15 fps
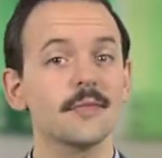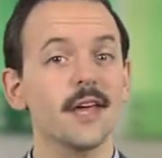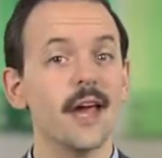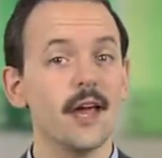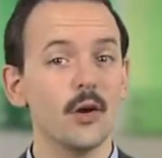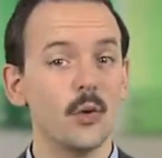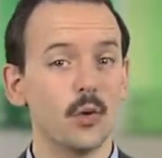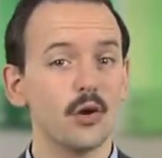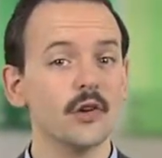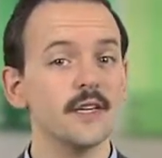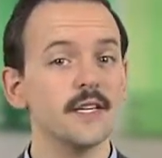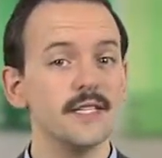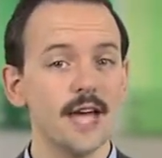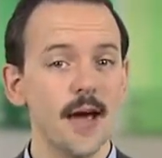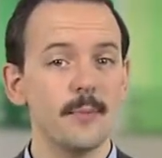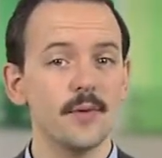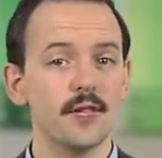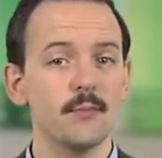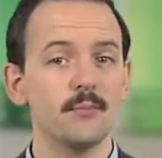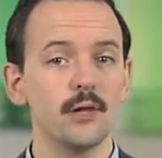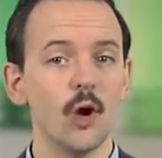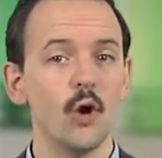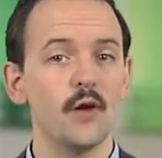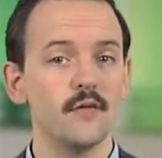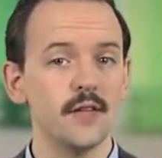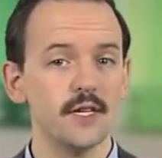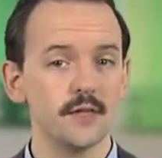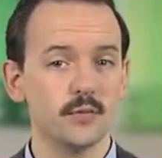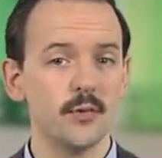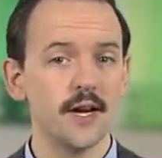In order to dampen the blow of
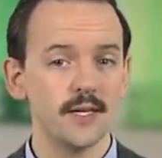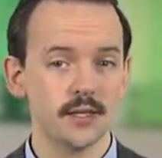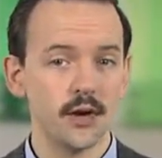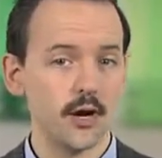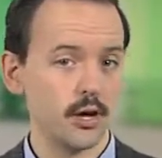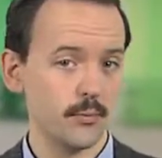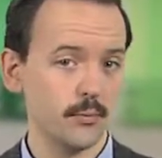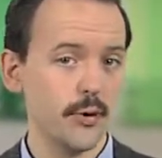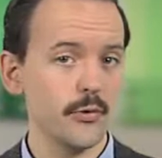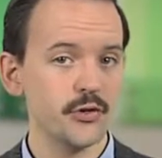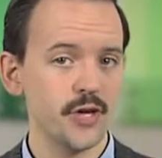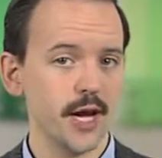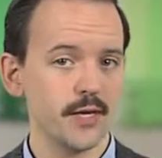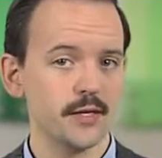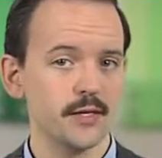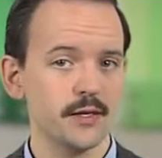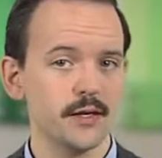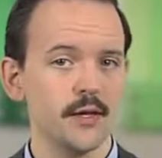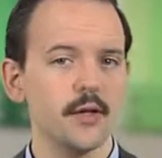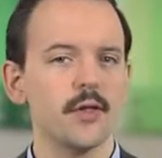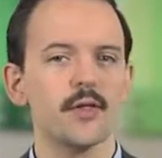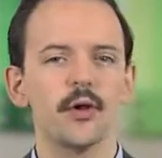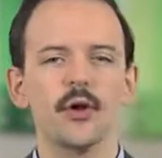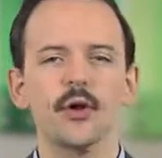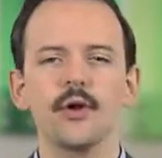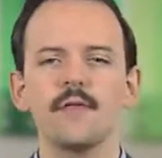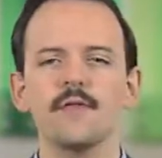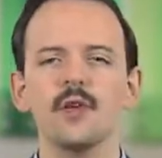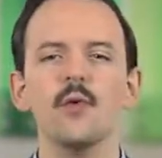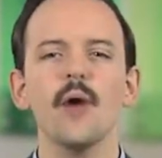this risk on your project, there are a
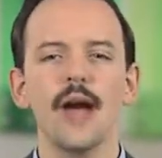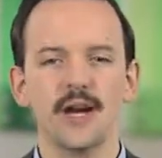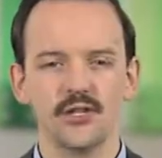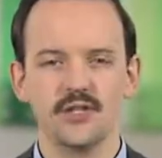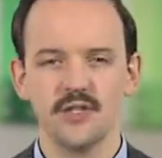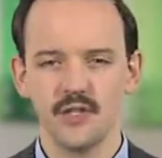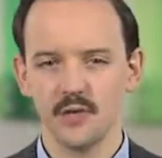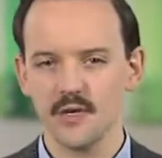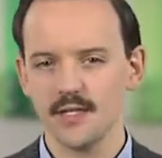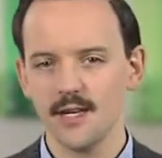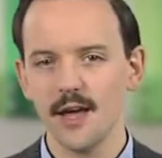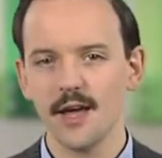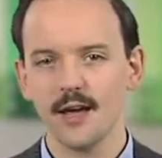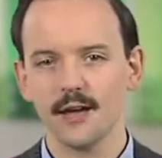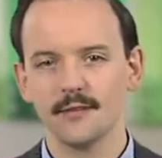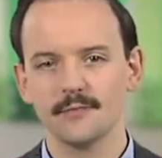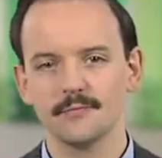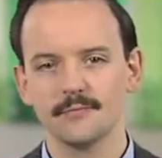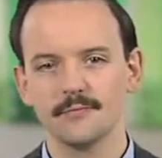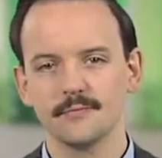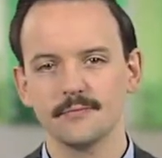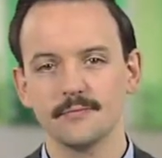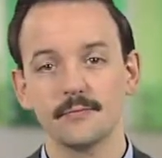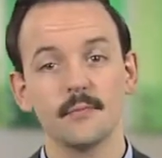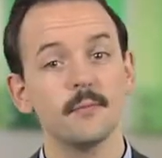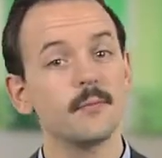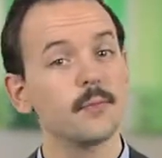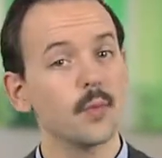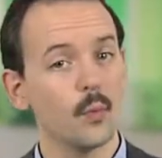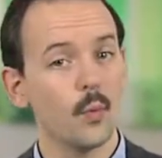few actions you could take.
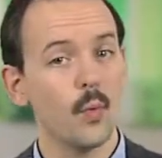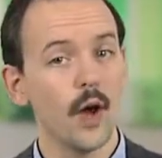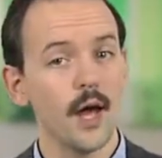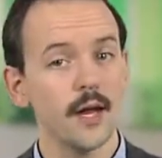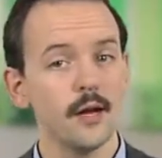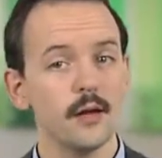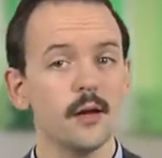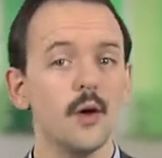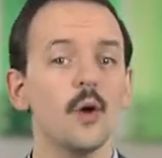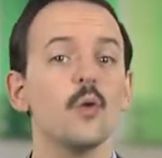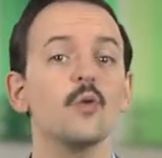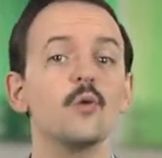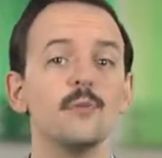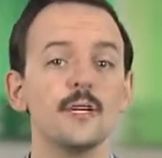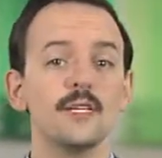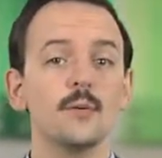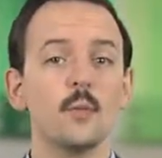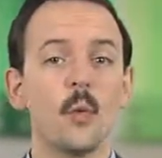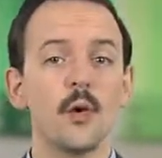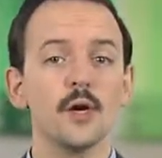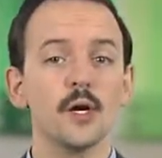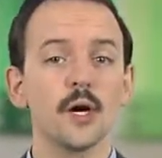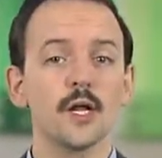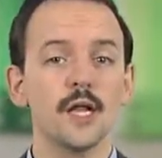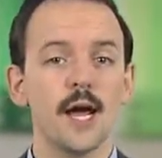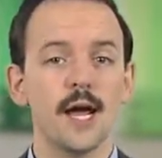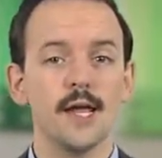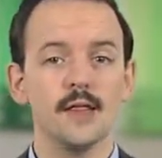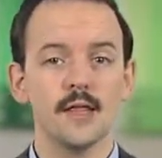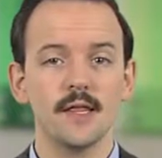One would be to warn your
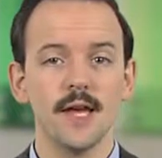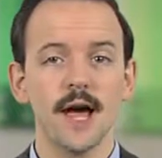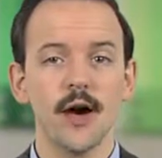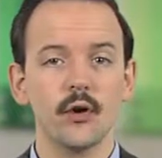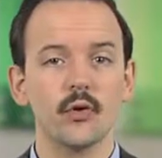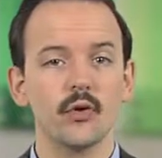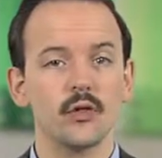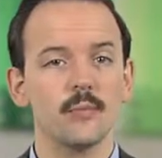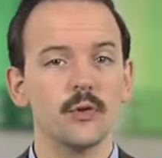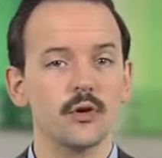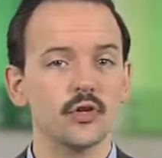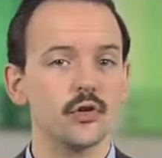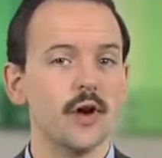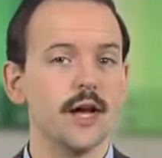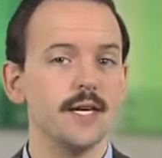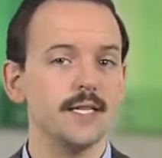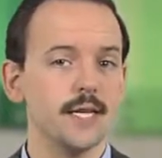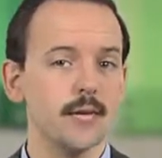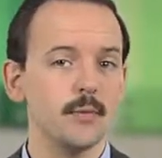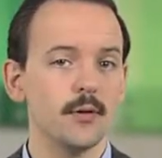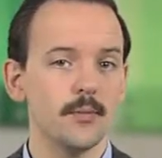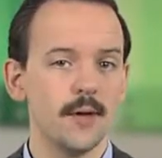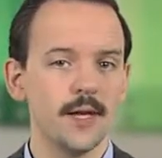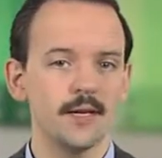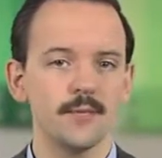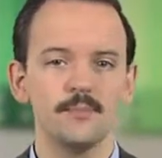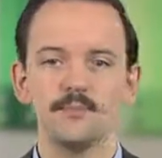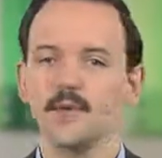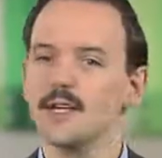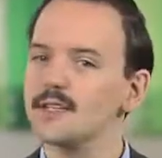client that the algorithm you're trying to implement
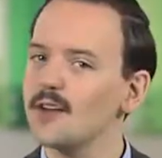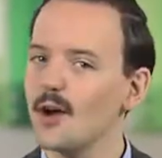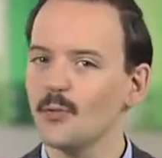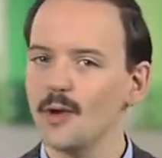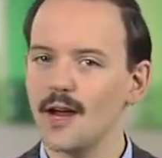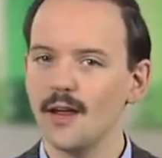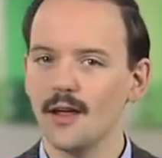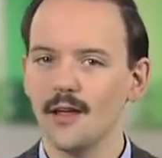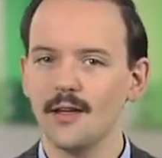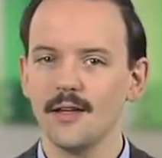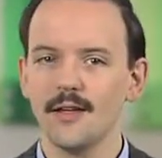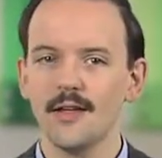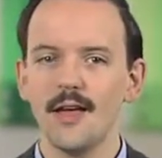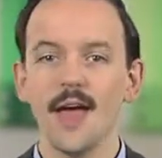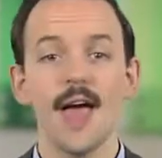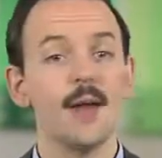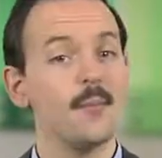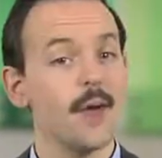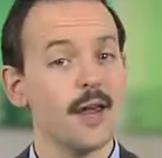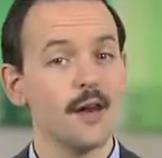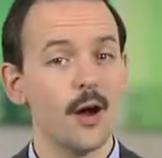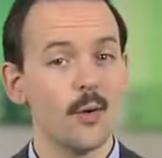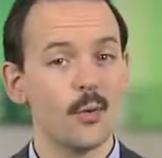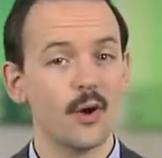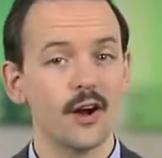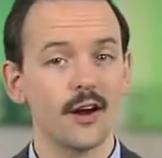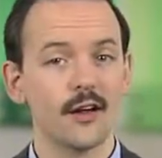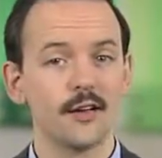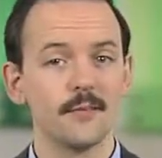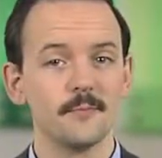is not ready and may not work.